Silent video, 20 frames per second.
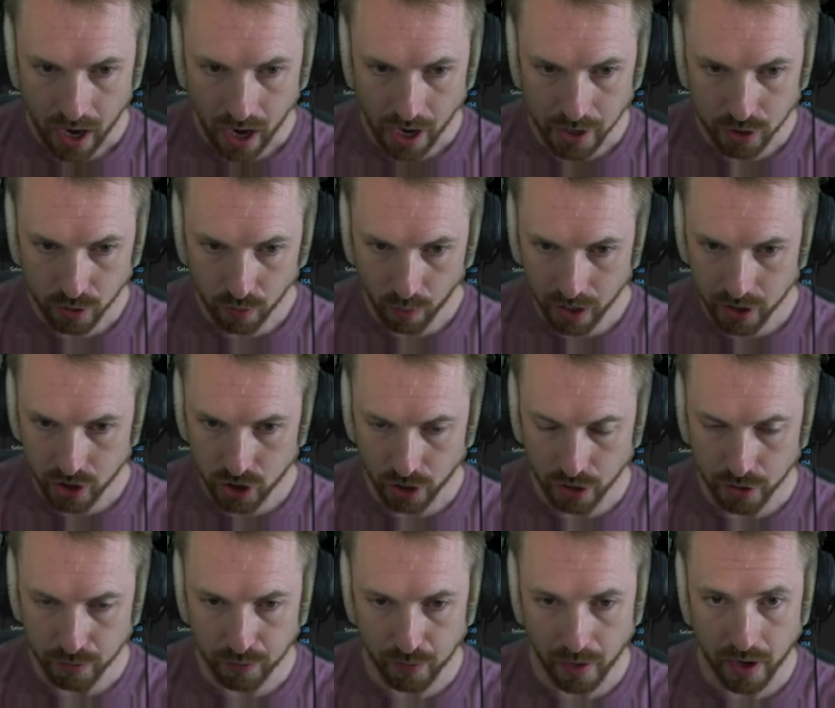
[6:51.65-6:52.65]
I do want to show
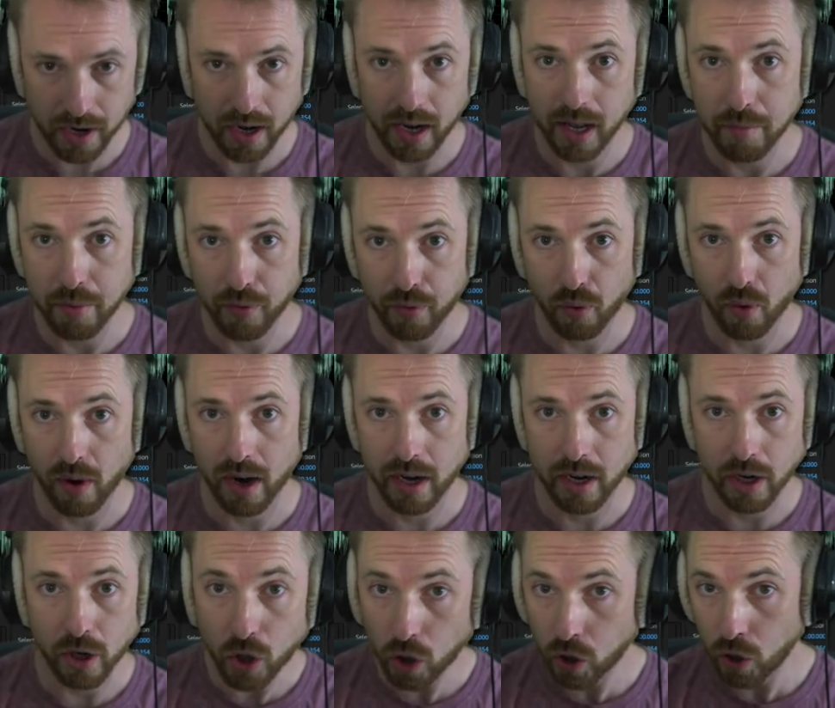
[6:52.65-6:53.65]
you finally, before I
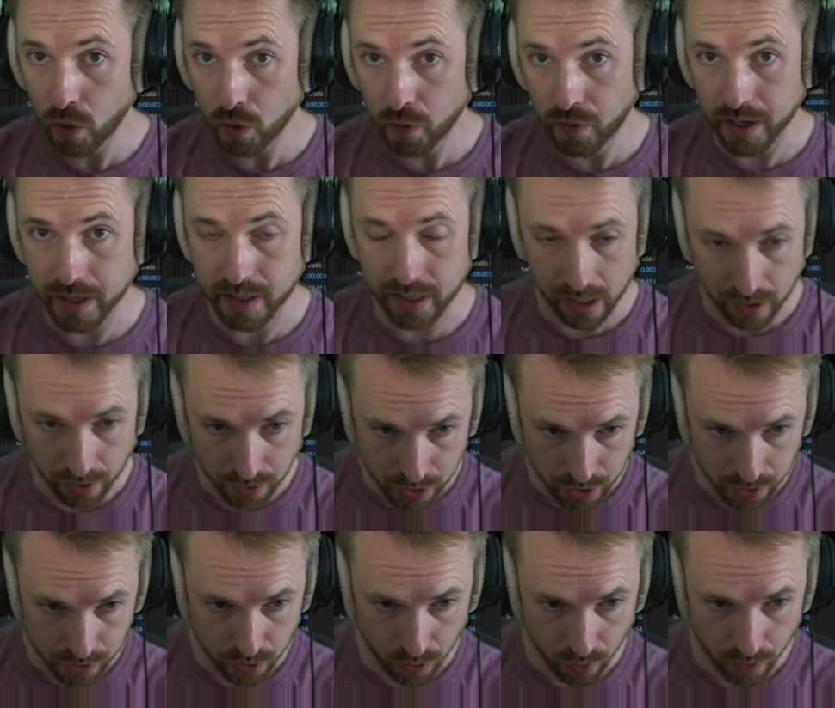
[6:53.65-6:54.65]
conclude this little
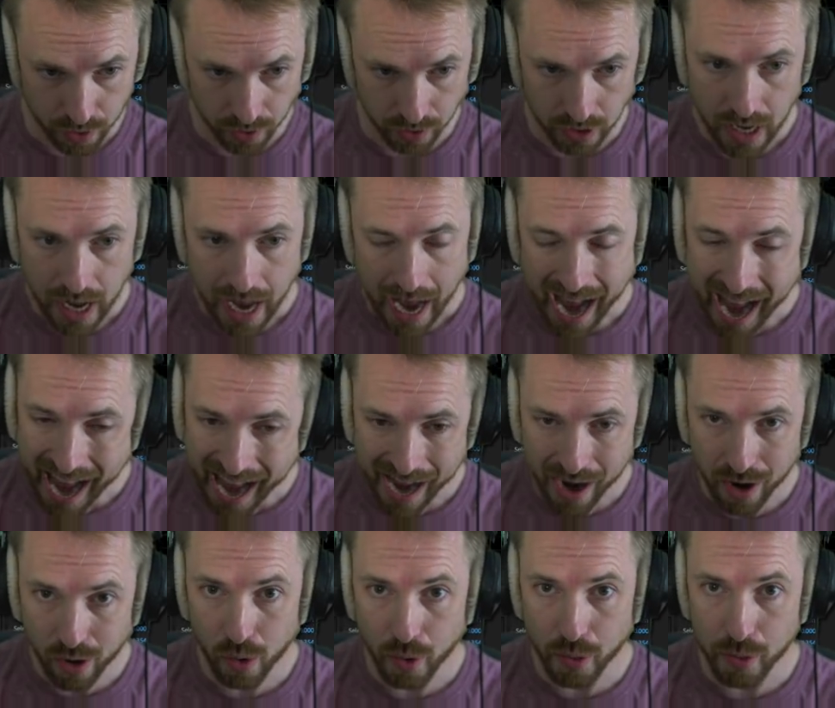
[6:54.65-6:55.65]
tutorial,
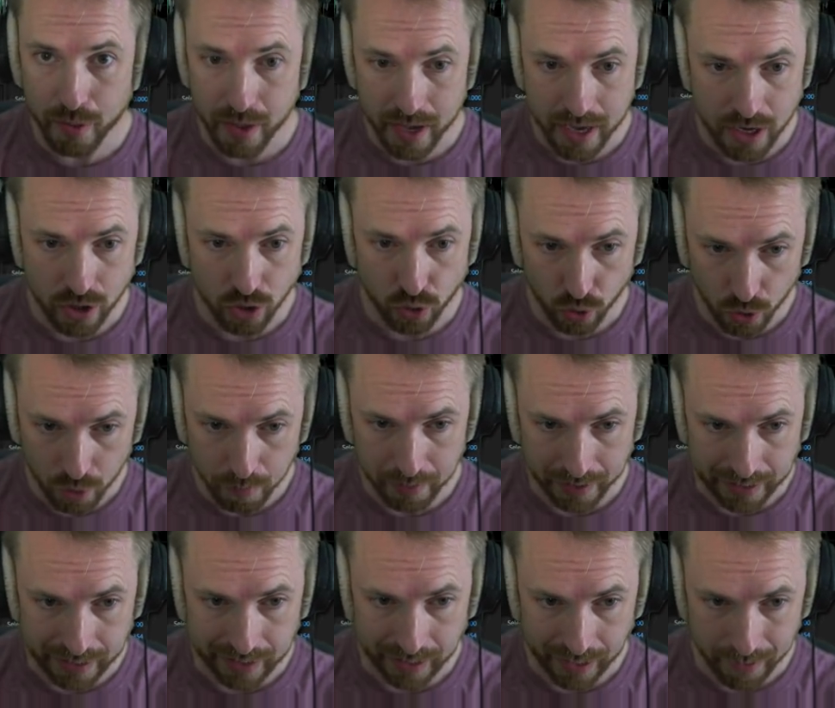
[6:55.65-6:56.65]
how the true
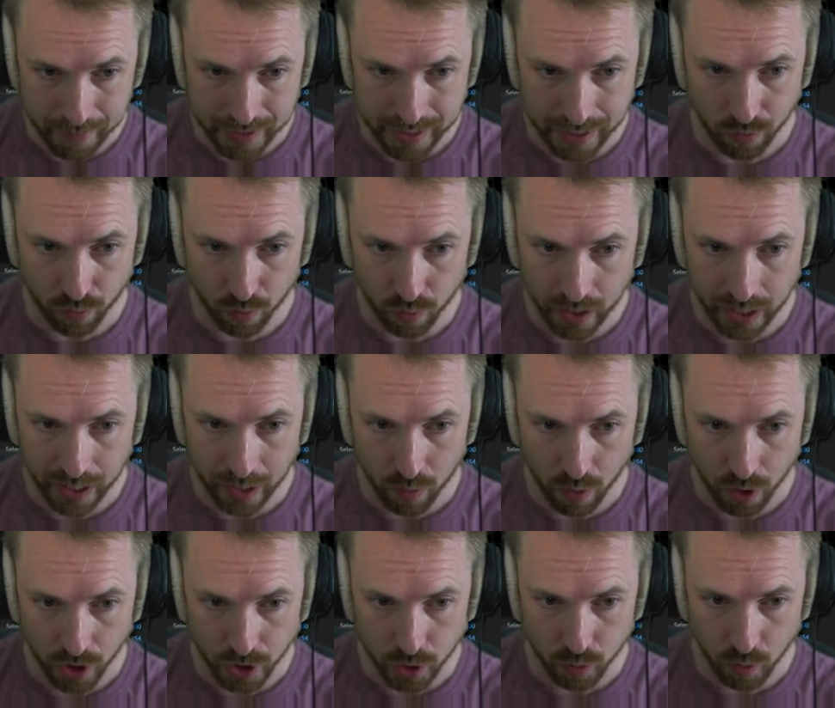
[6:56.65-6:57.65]
peak limiting really
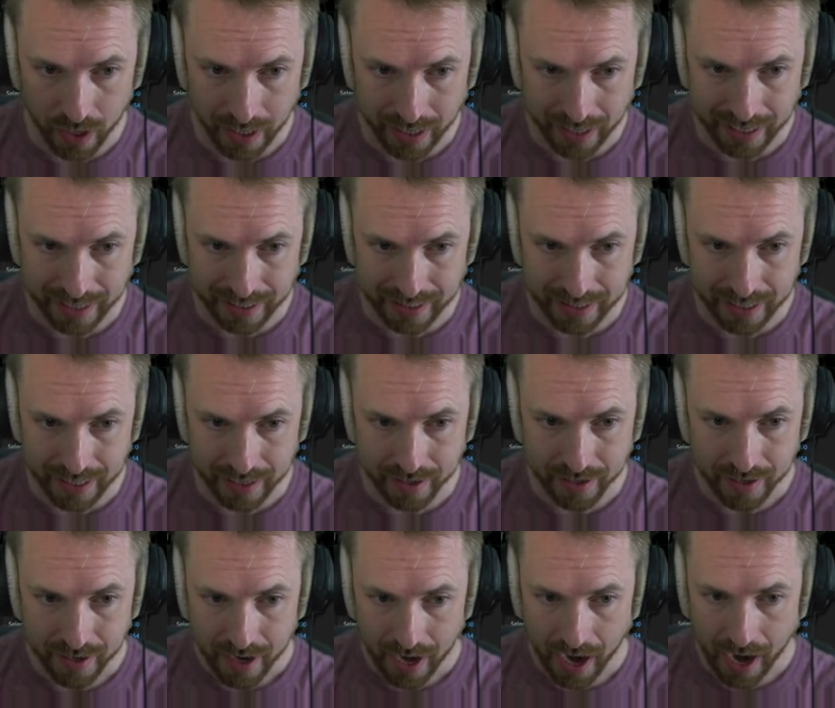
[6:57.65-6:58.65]
works when it kicks in
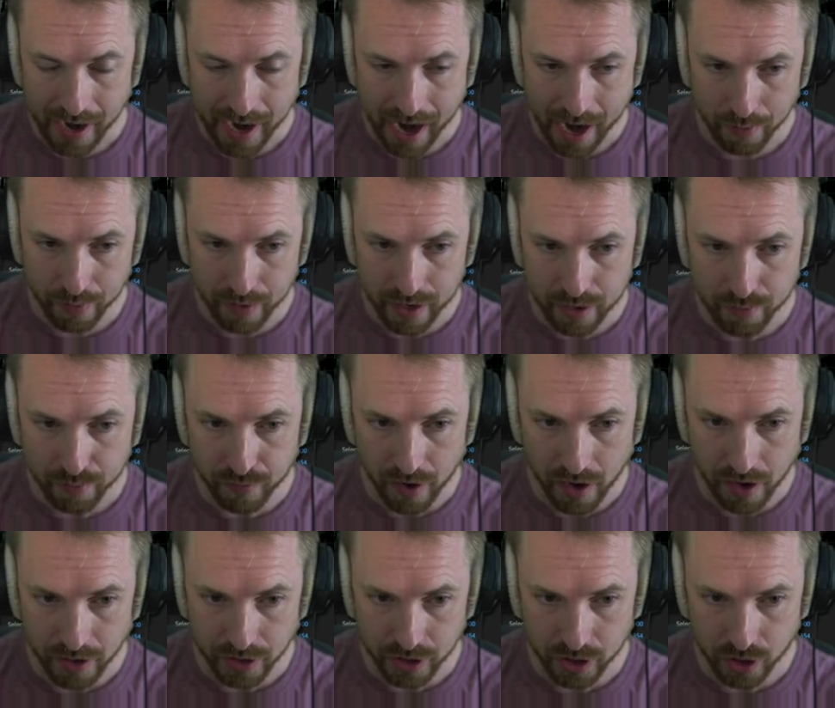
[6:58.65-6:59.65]
and how the
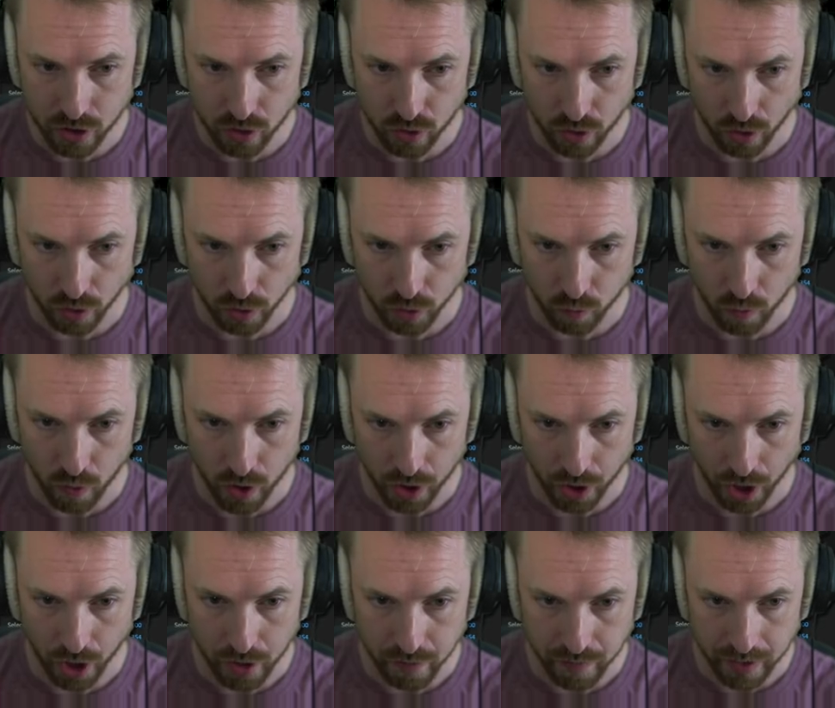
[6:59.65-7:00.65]
advanced controls
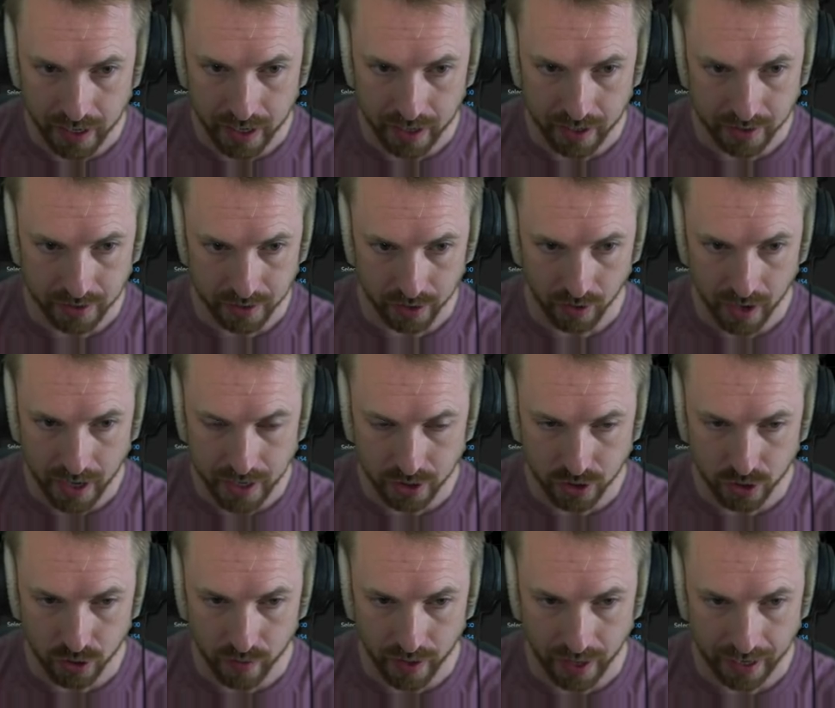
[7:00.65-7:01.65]
work over here. So
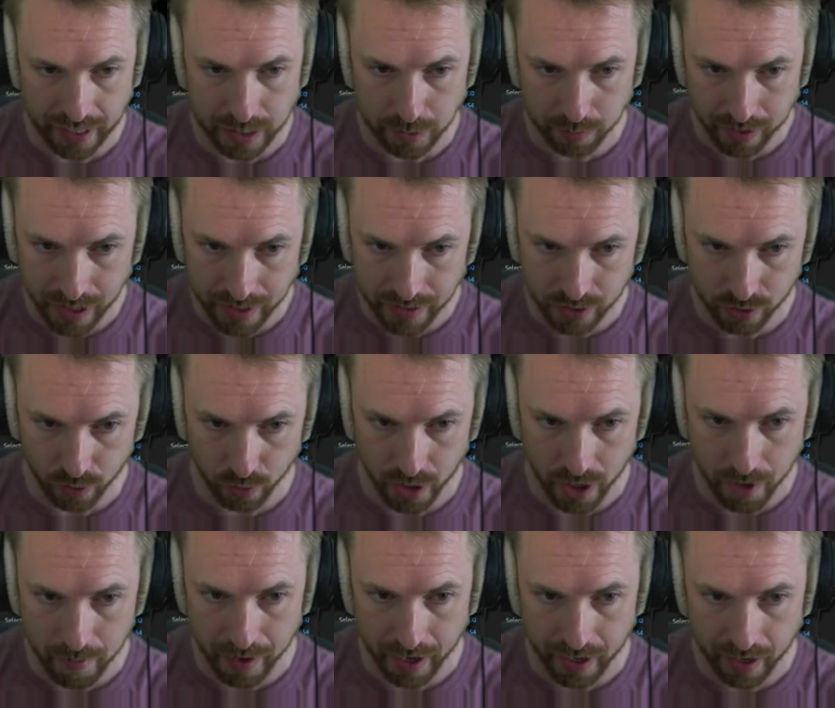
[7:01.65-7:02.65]
let's do that. Let's play this
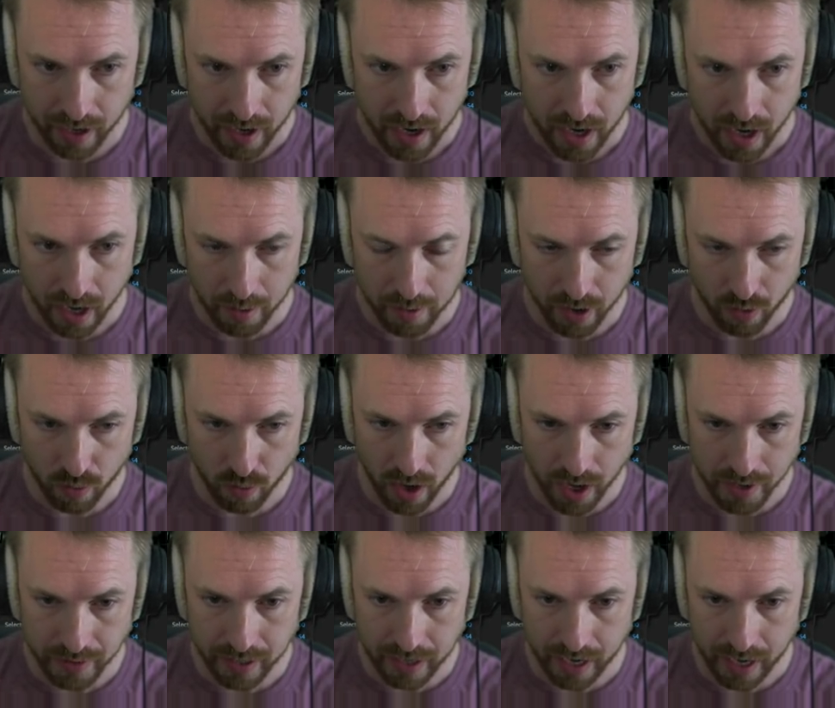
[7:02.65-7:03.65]
audio back. I'm going to
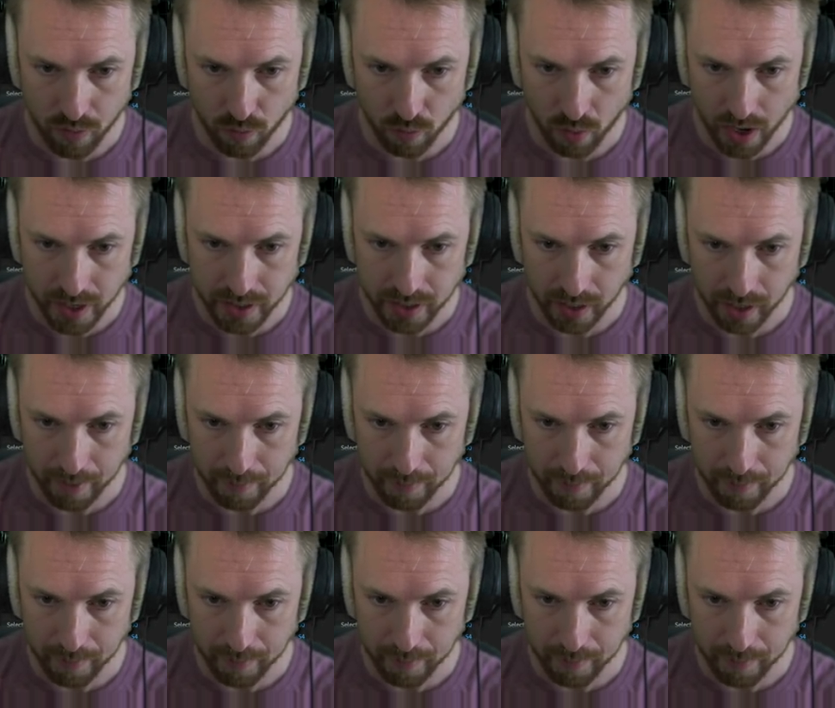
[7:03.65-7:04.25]
ride the gain right